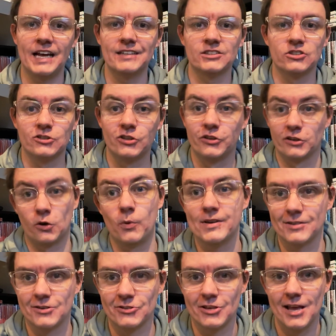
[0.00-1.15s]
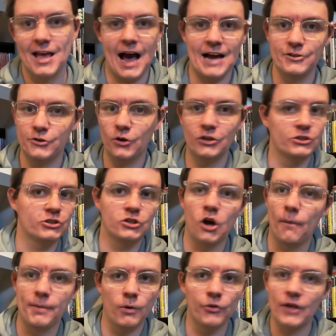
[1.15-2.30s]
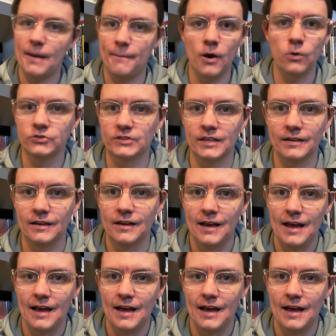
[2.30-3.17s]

answers to the quizzes and you can just copy what they're posting.